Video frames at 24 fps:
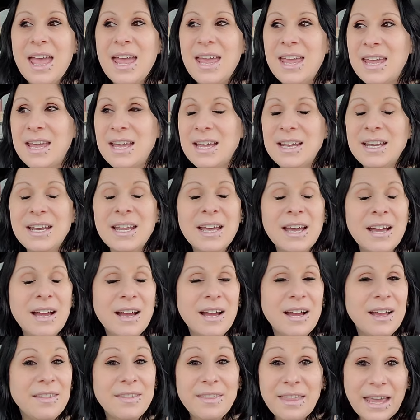And
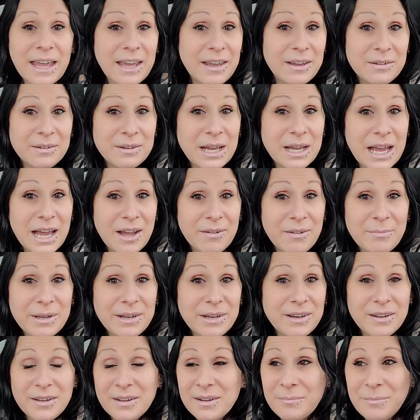they have
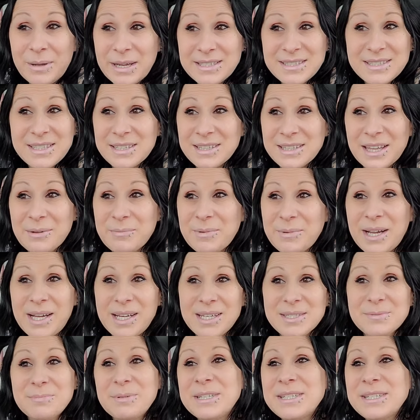been amazing. Like my
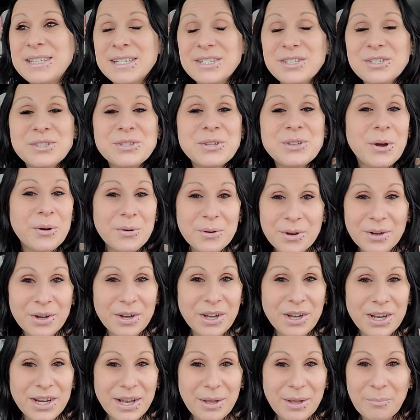husband did so
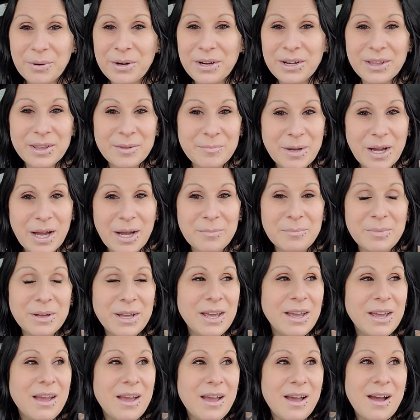good at putting them up.
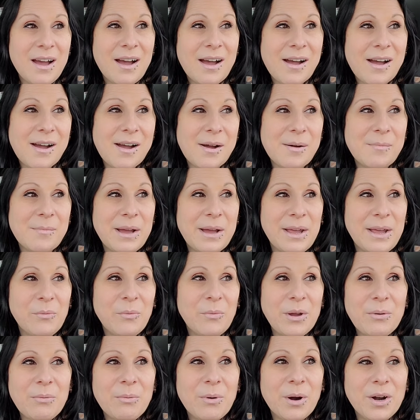Um, and
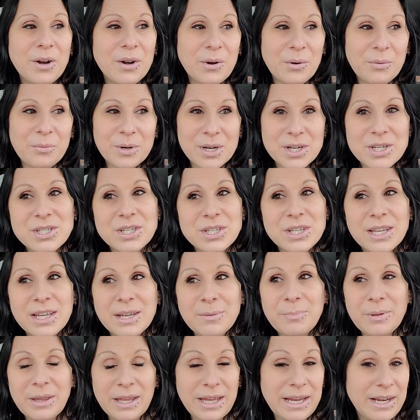we weren't
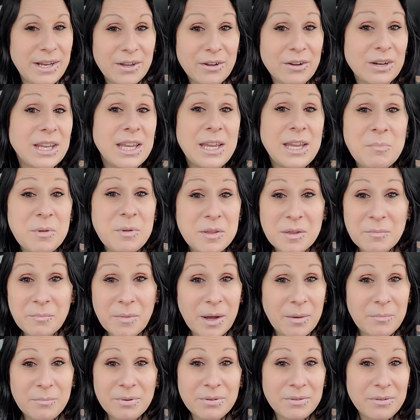originally planning on keeping them
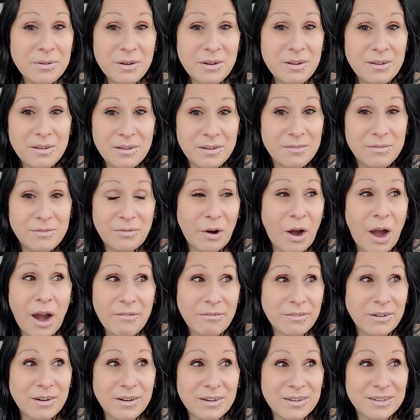up
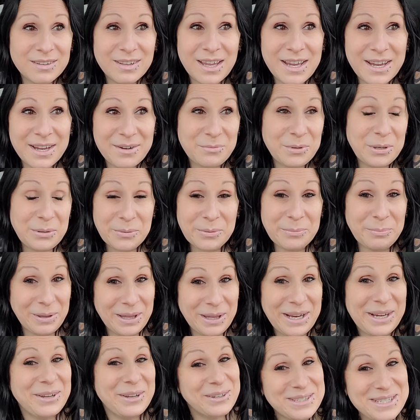forever. Like we were
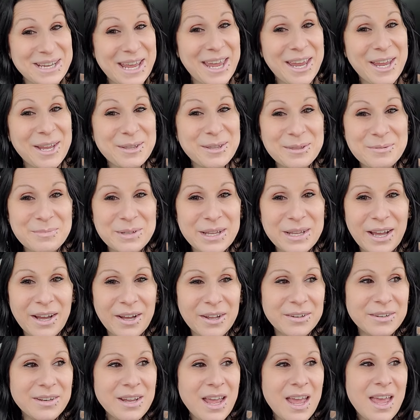planning on taking them
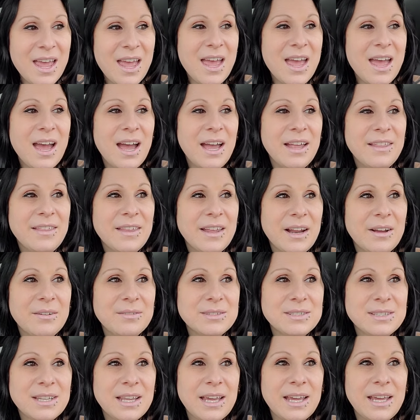down. And then I
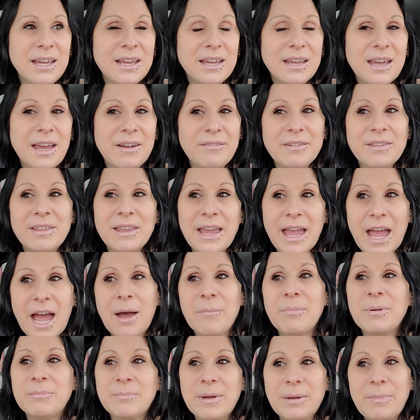was like, everything
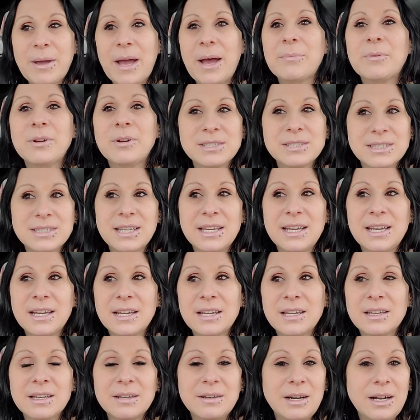happened. My pap got
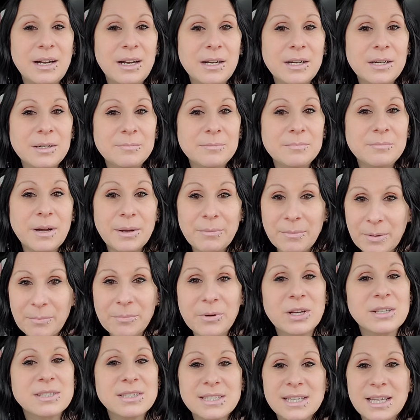sick. Um, my mom
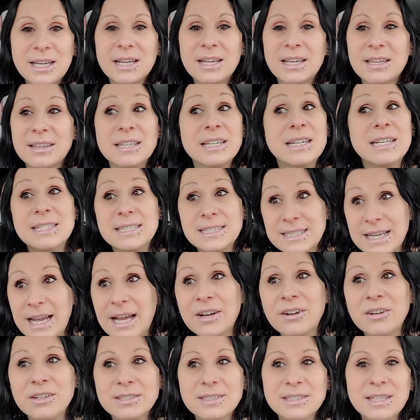got sick and then his
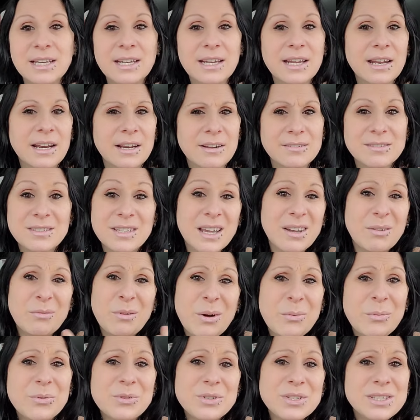dad got sick. And I was like,
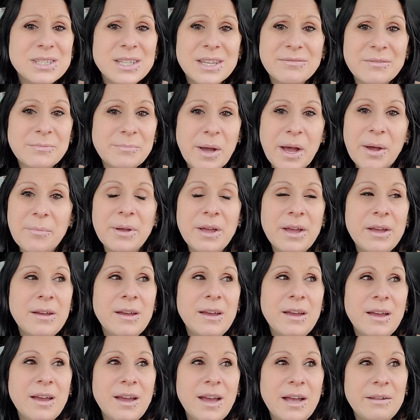well, we'll just leave them up
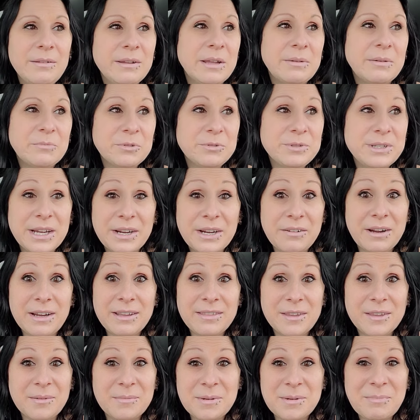and then we'll
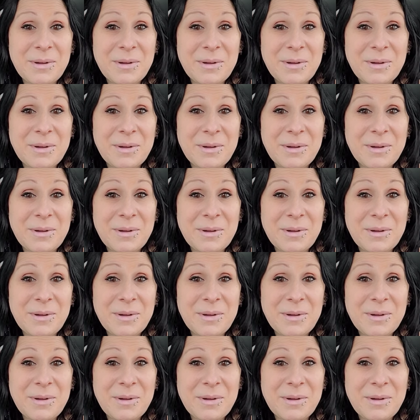decorate them.